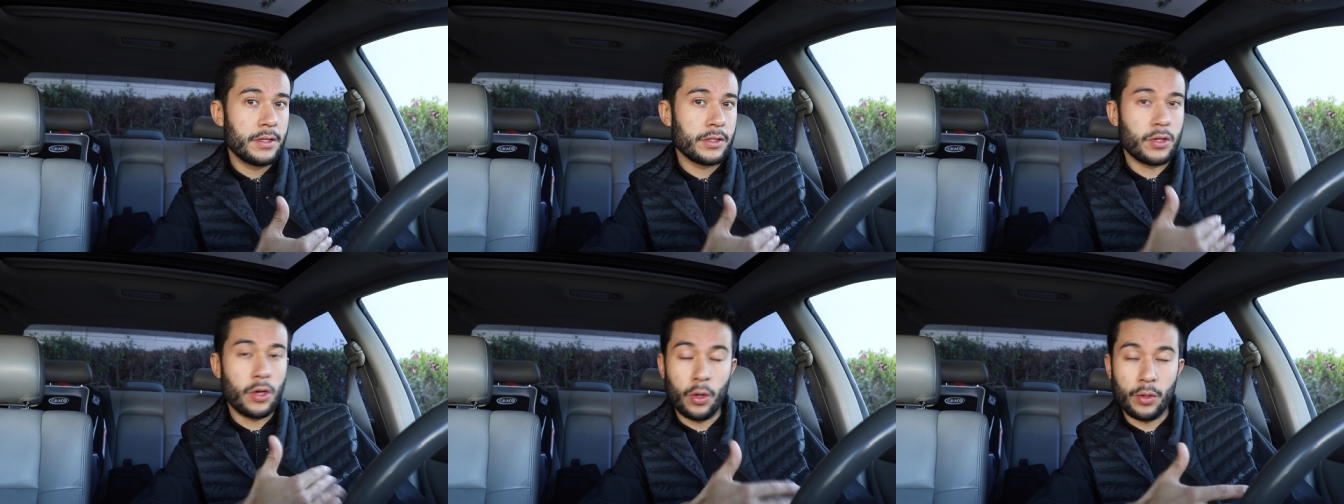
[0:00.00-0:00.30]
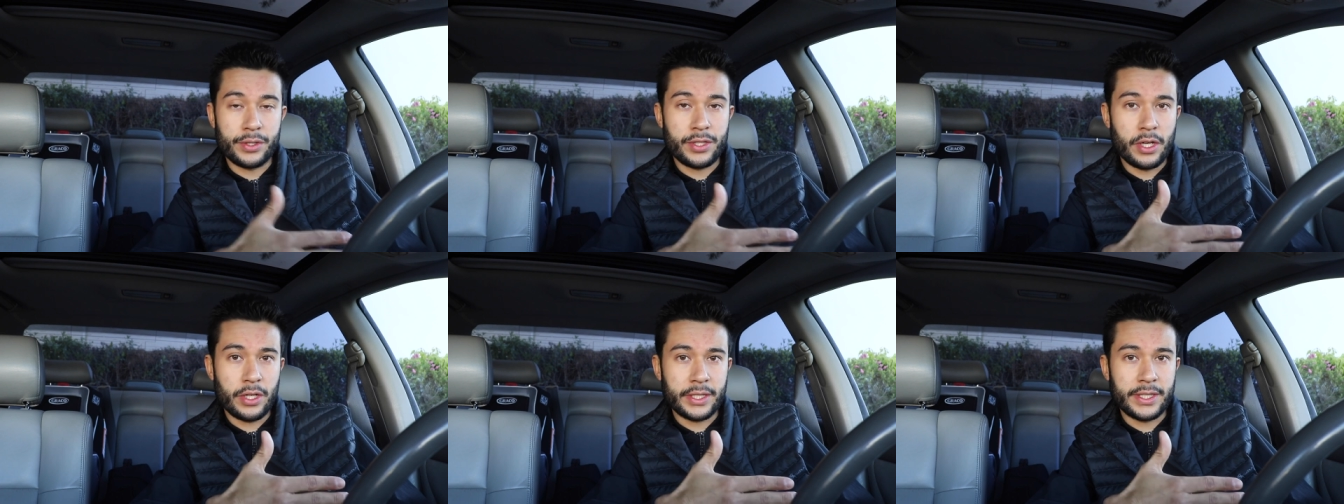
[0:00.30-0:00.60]

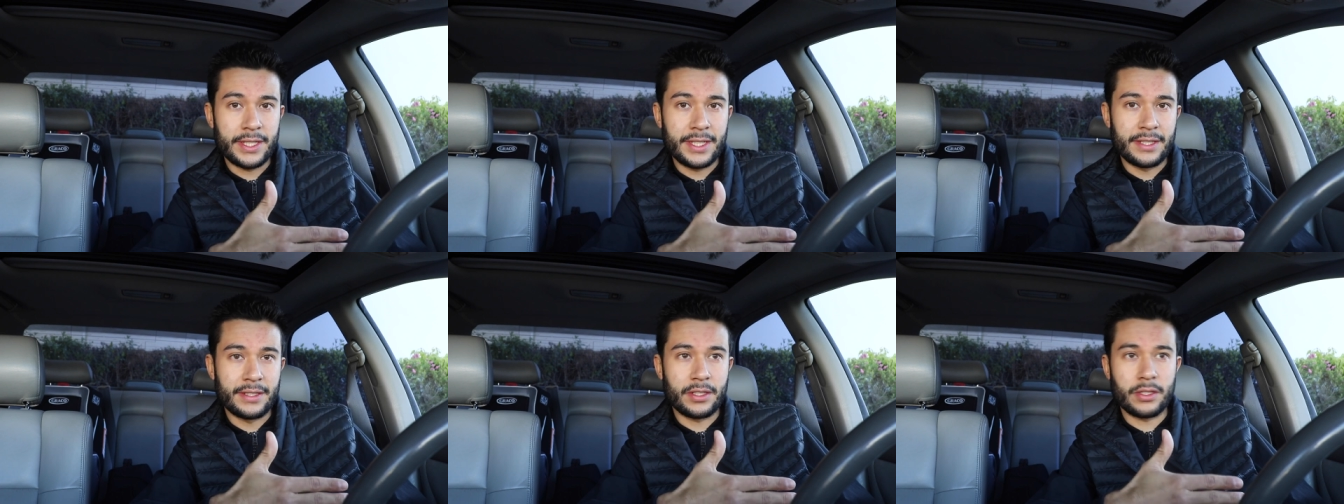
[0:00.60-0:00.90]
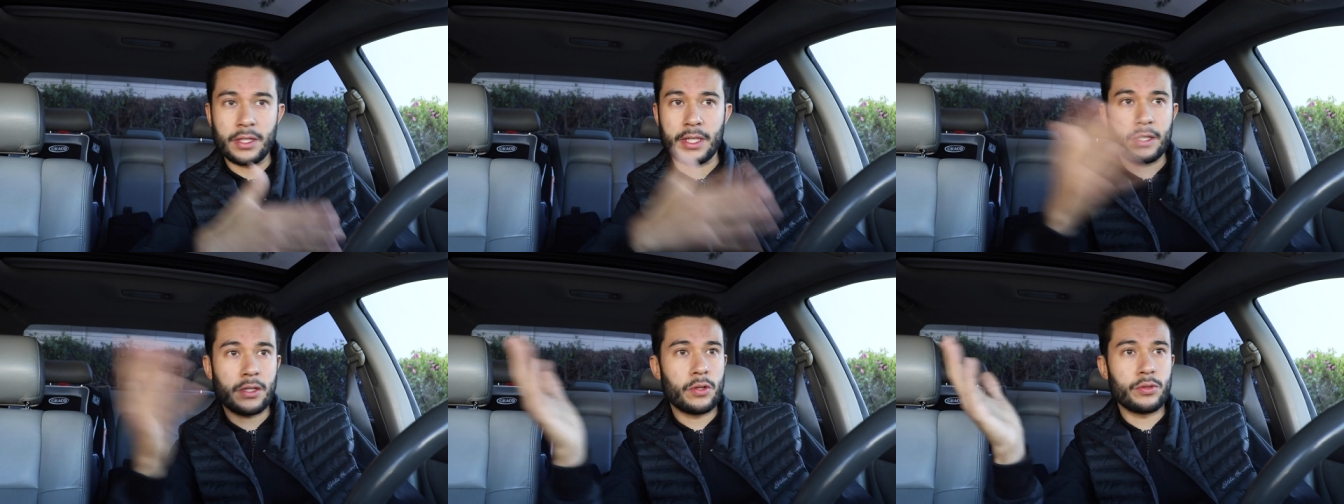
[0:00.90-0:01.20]
cold turkey and
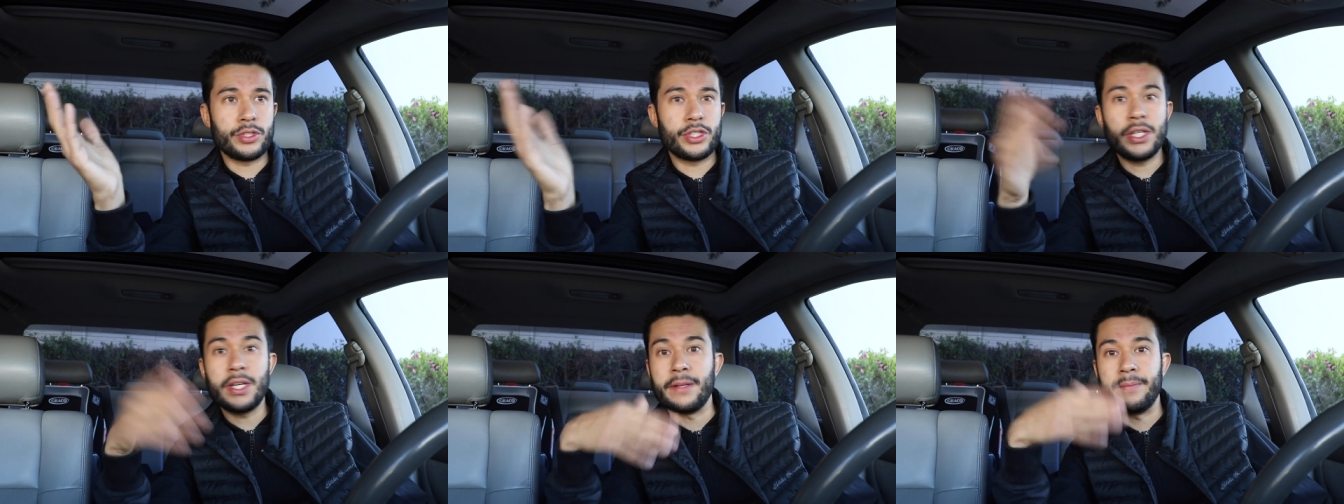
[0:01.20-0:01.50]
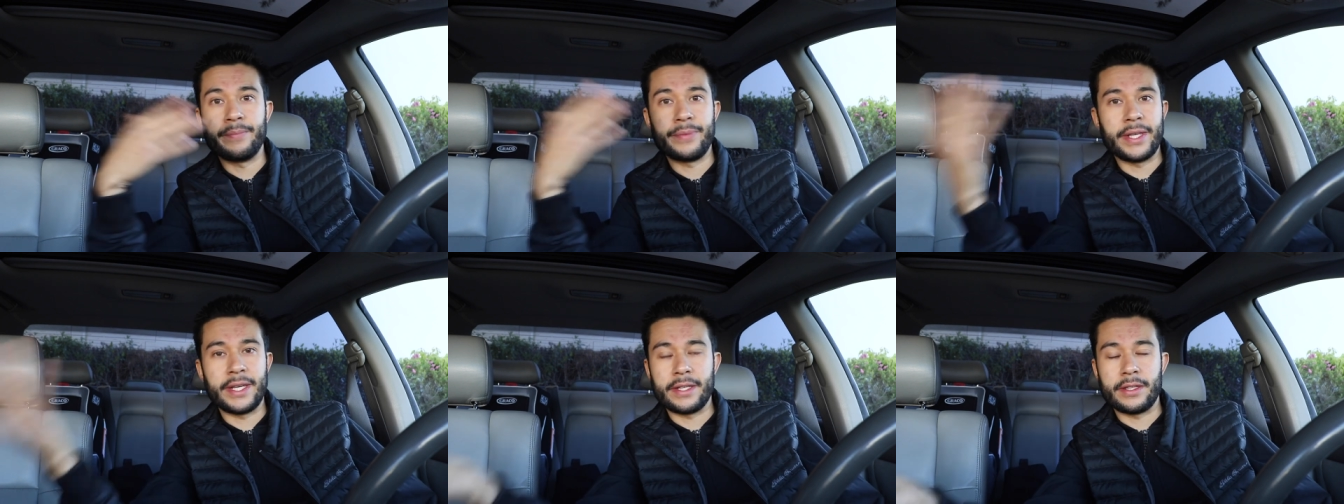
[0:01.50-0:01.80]
then like, oh
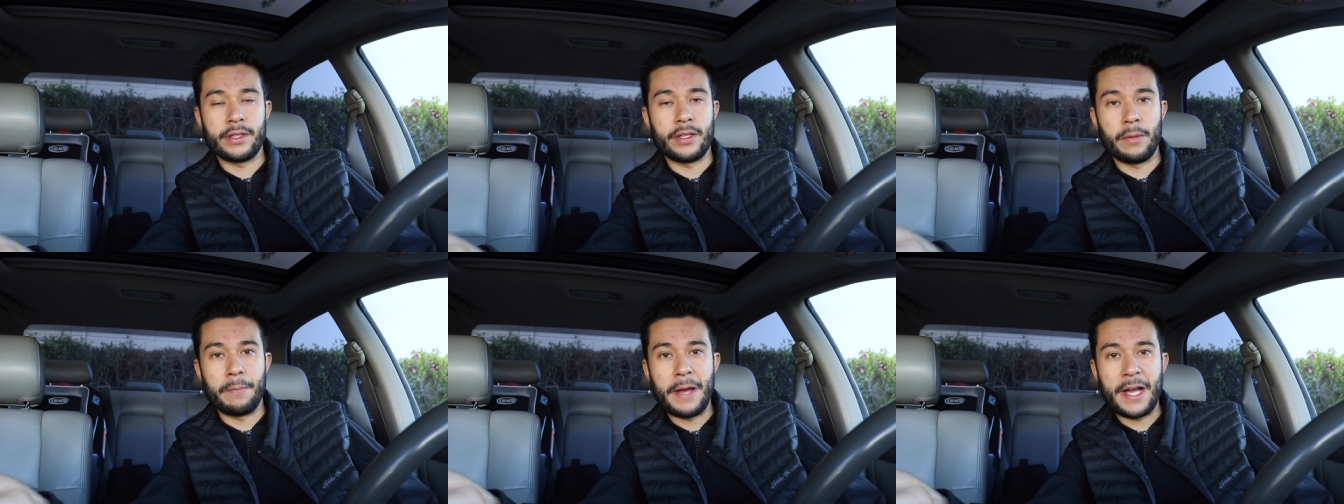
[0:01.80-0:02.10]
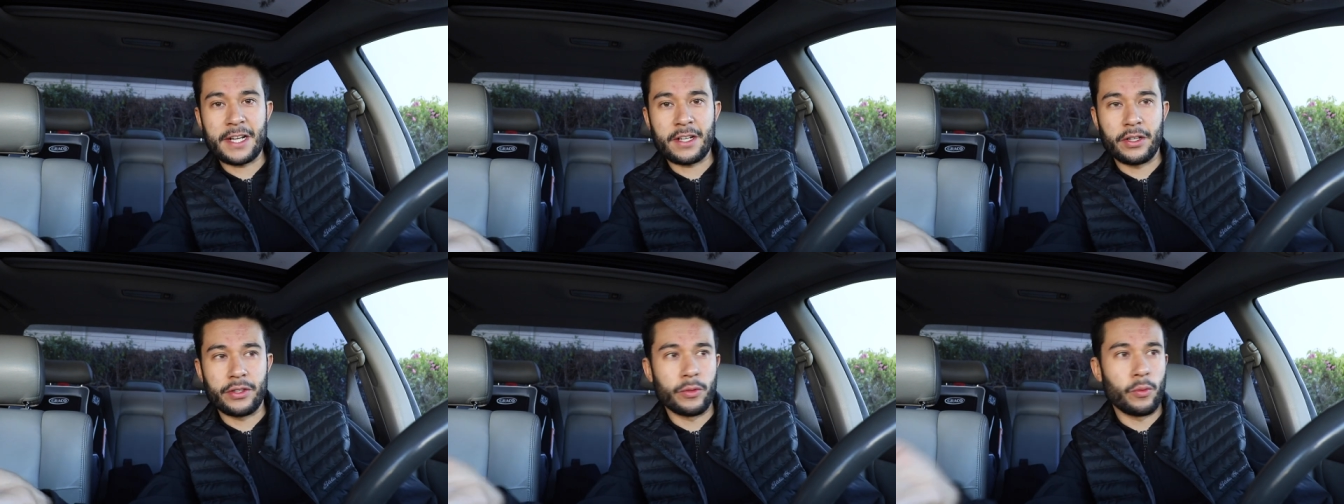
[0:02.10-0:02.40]
shit, and they, they're
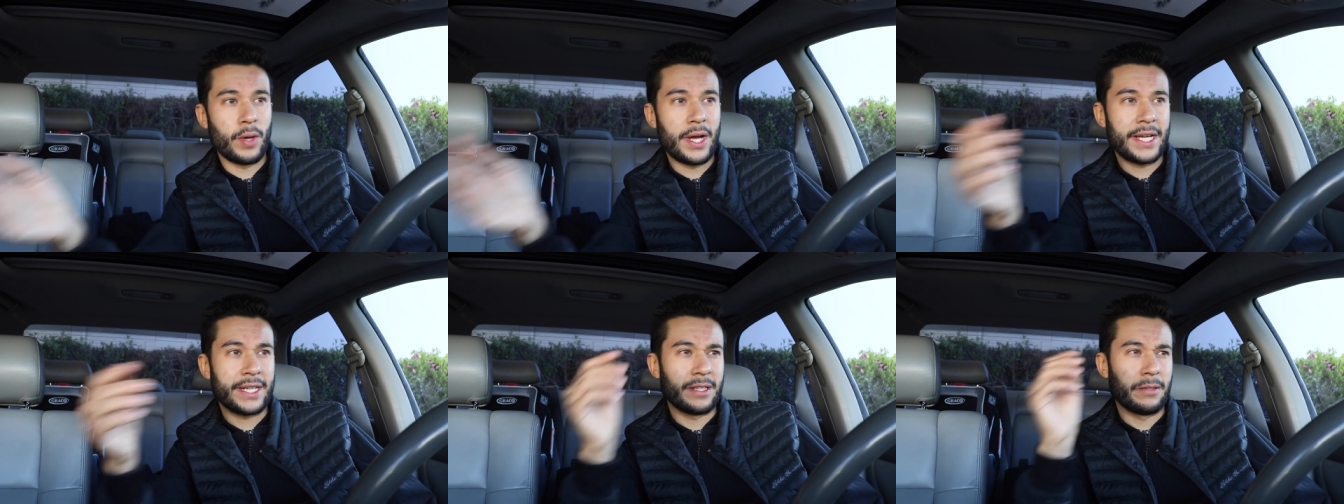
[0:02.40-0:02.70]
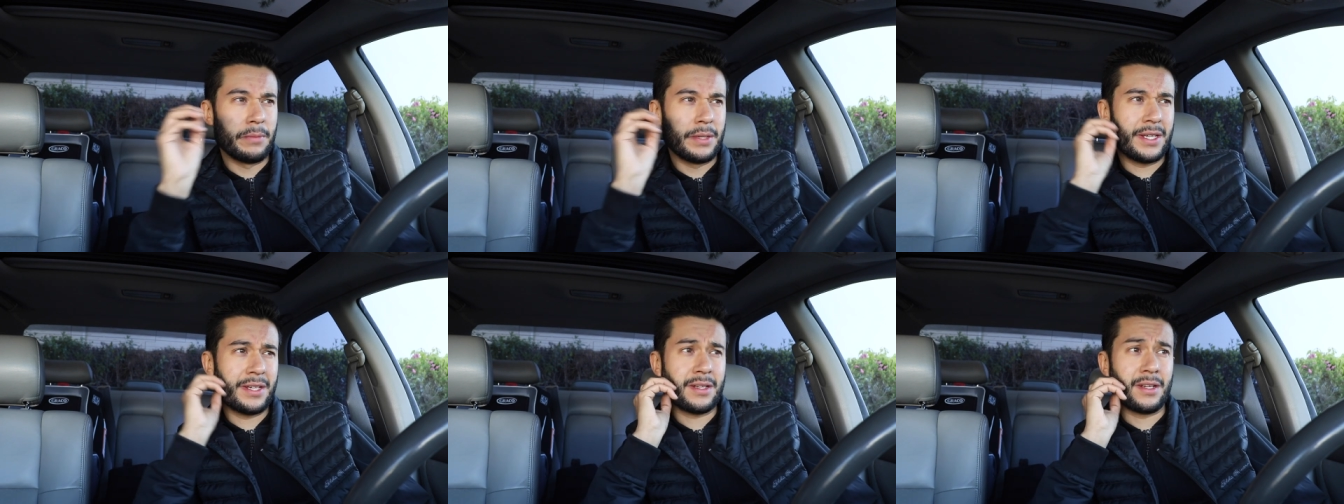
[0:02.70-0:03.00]
back on the
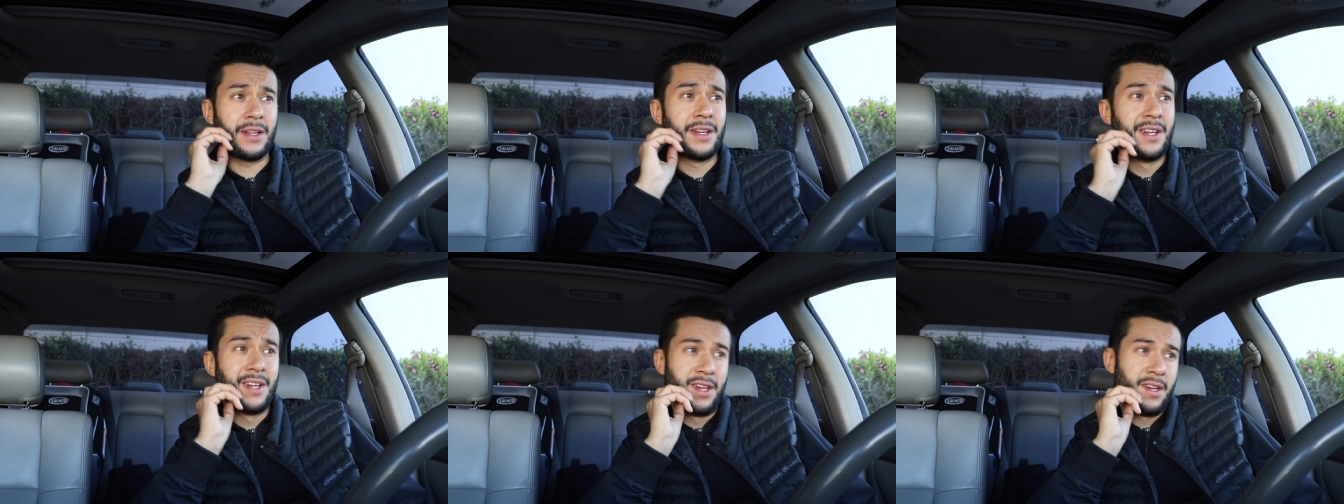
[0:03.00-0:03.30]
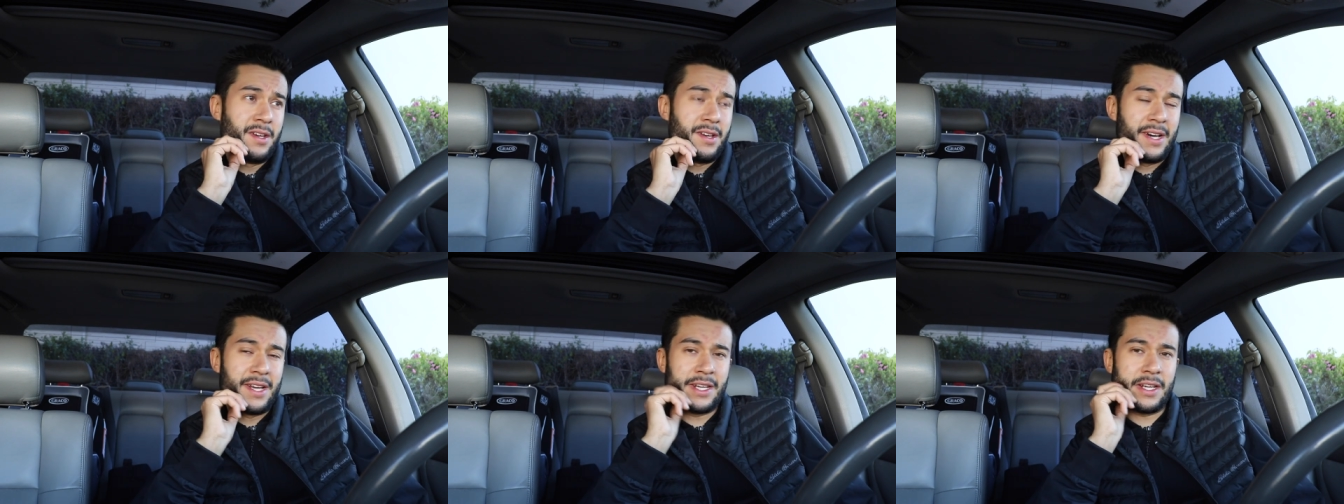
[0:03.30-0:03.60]
wagon. Me, uh,
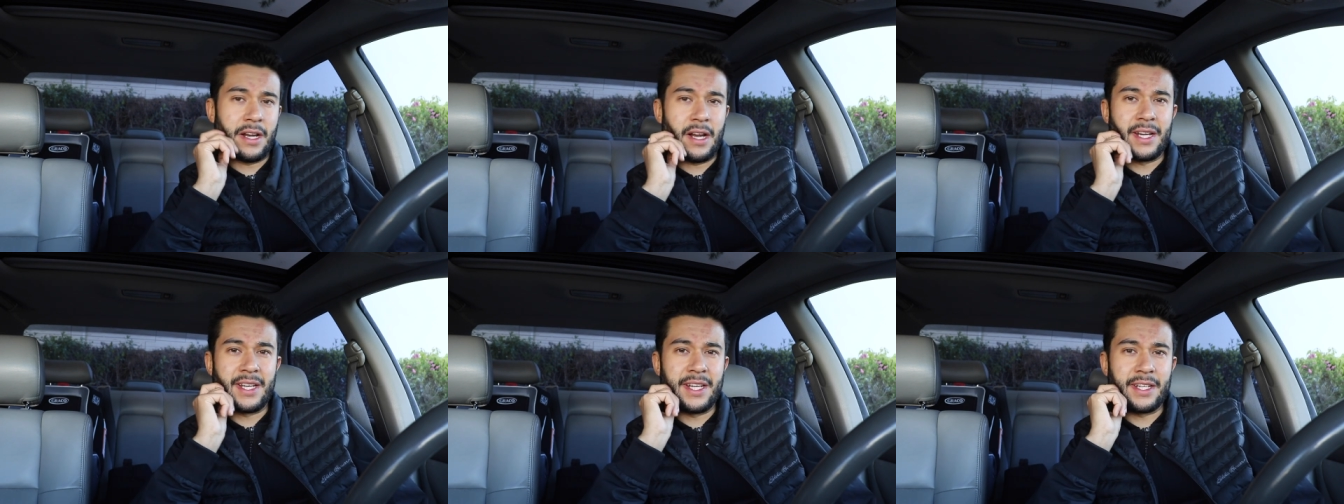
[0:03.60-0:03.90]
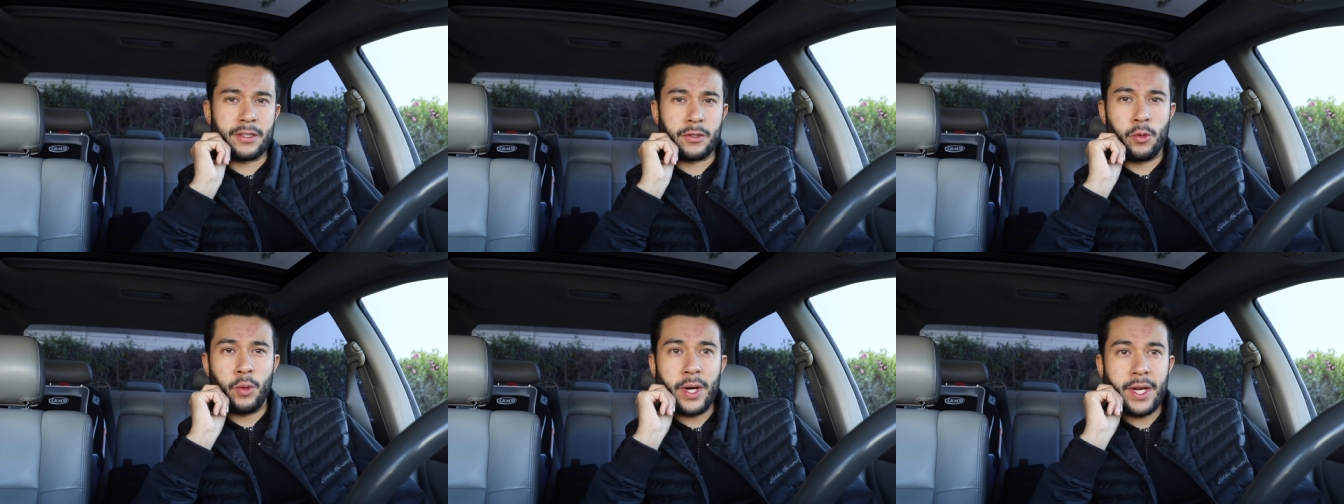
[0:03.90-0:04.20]
I, I
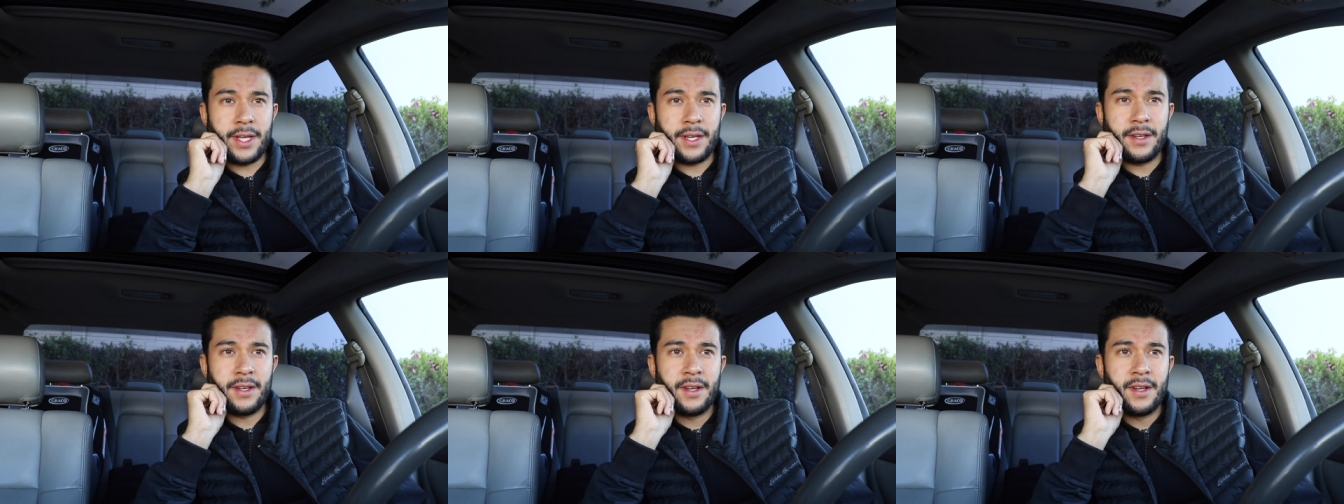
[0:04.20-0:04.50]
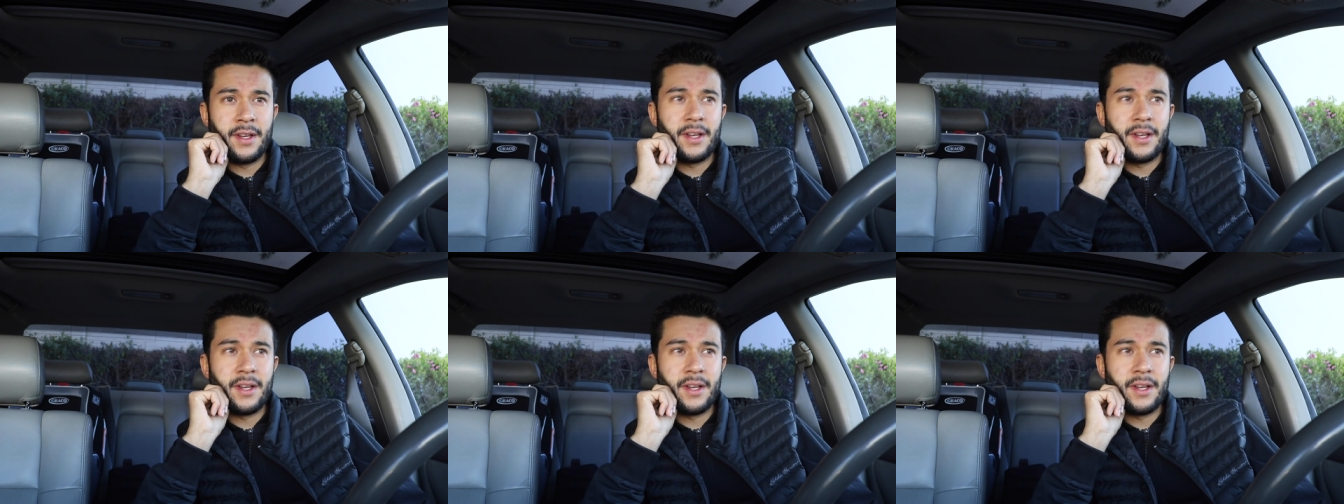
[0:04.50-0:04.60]
didn't quit.